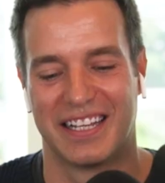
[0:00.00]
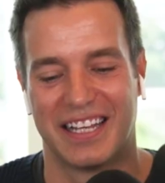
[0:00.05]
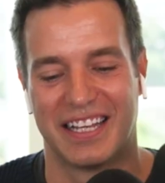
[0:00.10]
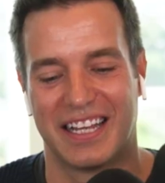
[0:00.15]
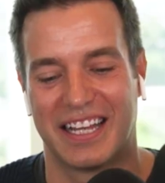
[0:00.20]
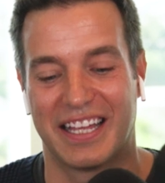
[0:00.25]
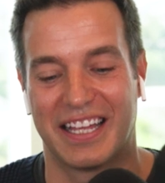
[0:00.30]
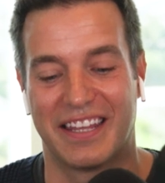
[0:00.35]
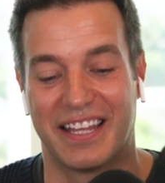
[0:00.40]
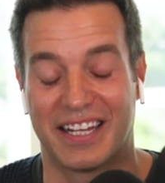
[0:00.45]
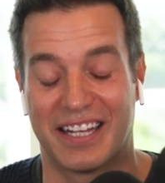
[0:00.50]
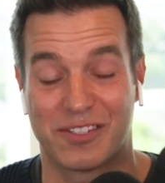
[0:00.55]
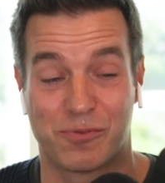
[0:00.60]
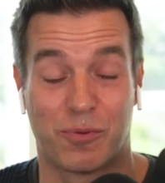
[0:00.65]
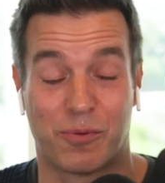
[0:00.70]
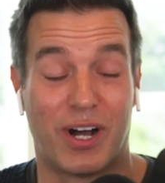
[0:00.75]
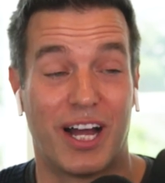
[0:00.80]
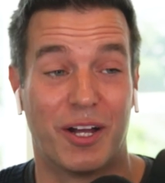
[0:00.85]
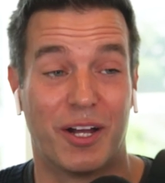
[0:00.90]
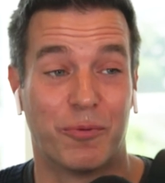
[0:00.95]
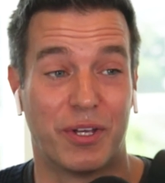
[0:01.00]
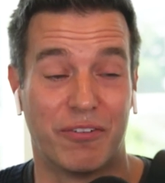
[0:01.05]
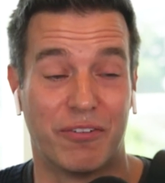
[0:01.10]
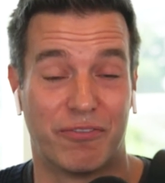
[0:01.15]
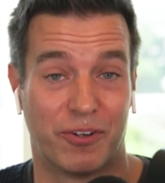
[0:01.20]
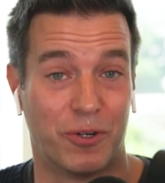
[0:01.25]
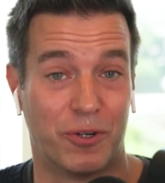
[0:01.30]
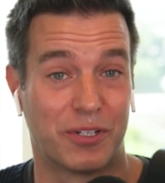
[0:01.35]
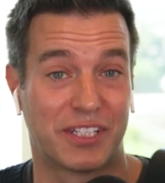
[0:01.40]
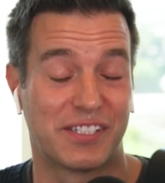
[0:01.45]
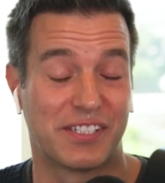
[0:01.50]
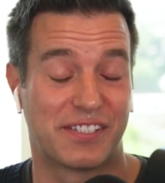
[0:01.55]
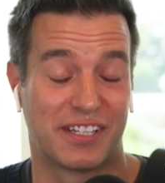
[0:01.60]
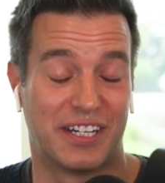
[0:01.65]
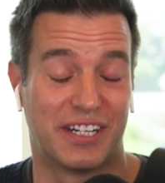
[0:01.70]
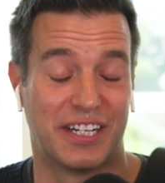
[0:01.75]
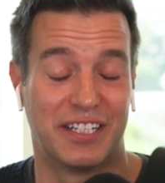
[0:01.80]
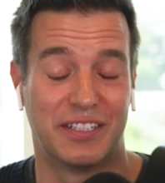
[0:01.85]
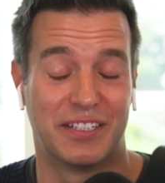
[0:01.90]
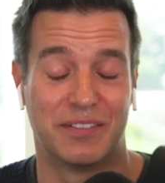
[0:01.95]
And that's why we focus
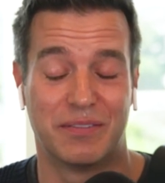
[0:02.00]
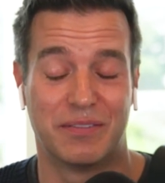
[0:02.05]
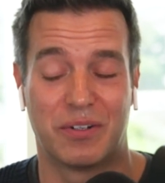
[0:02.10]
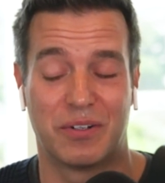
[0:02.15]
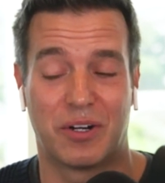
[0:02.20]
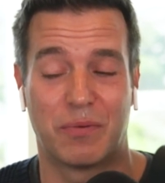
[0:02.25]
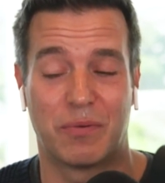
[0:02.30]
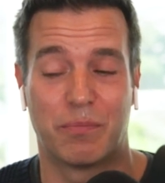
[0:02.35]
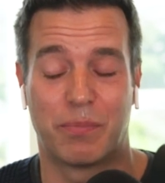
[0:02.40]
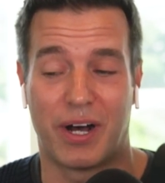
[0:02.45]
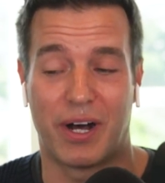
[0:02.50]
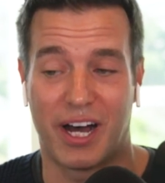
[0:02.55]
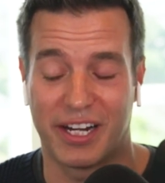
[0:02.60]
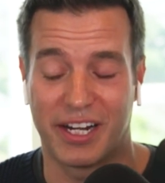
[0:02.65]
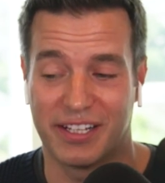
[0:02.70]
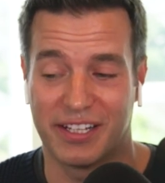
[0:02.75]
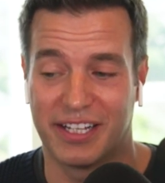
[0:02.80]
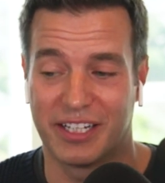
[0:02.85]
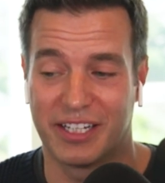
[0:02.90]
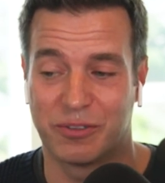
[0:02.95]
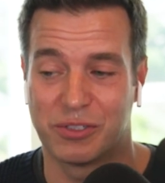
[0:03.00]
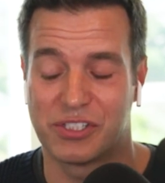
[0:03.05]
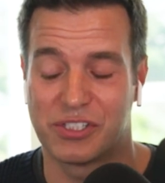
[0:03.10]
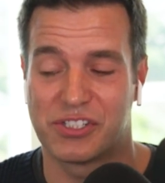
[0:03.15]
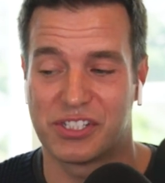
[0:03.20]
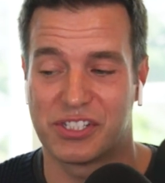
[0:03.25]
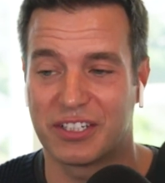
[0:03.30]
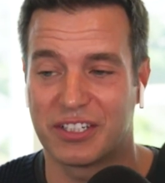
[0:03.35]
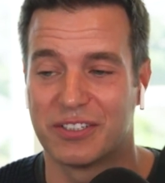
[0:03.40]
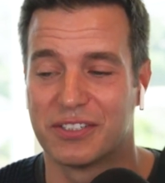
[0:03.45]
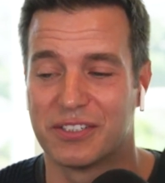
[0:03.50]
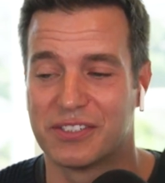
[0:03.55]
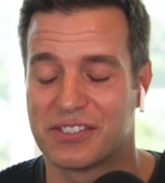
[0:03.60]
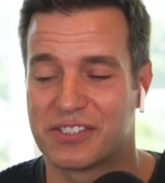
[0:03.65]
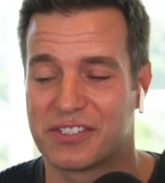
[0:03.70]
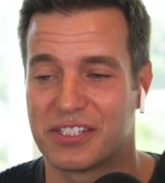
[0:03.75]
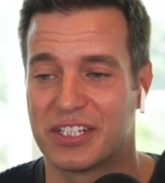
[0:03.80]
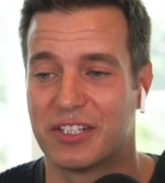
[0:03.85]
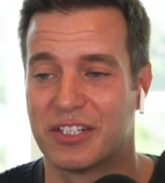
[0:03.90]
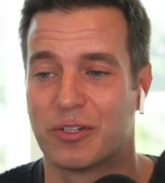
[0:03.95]
on body language
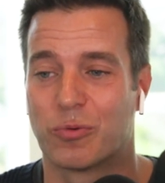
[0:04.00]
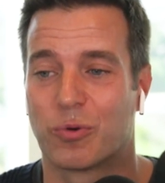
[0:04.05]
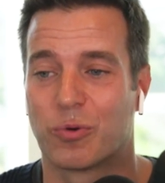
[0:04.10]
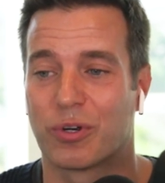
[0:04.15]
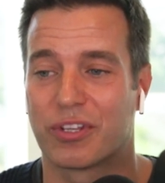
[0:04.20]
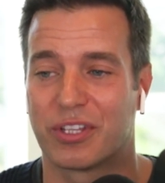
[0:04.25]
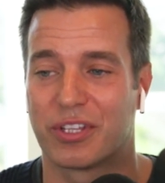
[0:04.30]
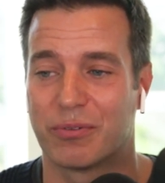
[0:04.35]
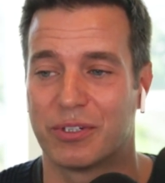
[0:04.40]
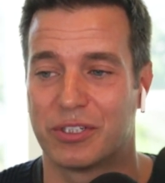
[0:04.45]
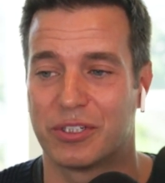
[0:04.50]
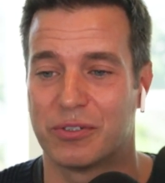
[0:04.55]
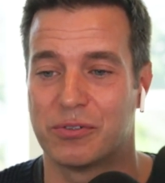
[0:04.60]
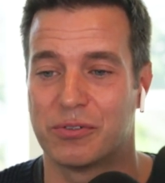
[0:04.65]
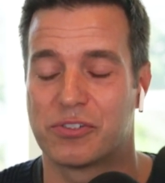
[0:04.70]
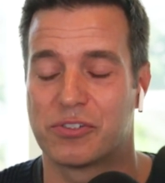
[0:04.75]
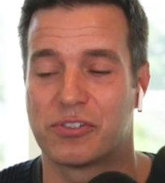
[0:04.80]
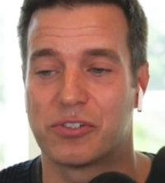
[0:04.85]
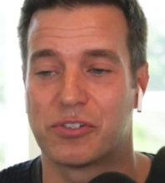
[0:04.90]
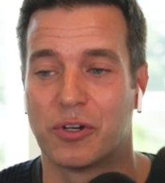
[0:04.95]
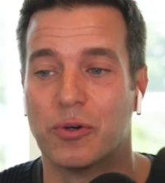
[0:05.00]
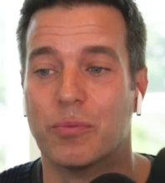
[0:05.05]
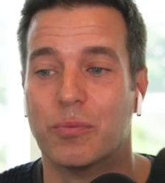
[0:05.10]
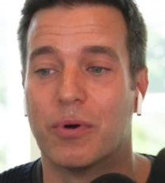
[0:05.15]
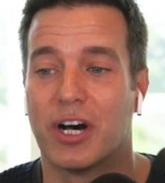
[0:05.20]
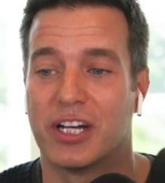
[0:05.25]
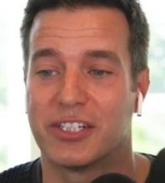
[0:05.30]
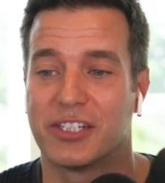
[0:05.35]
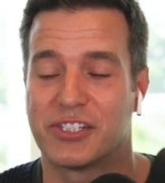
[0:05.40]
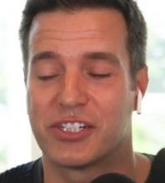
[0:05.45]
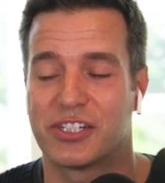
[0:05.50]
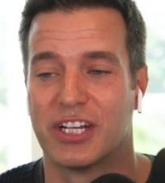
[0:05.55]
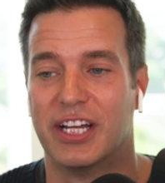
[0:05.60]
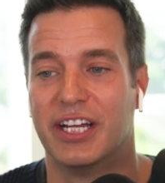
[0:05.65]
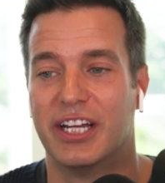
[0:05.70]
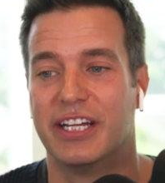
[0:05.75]
signals in the work that we do so much.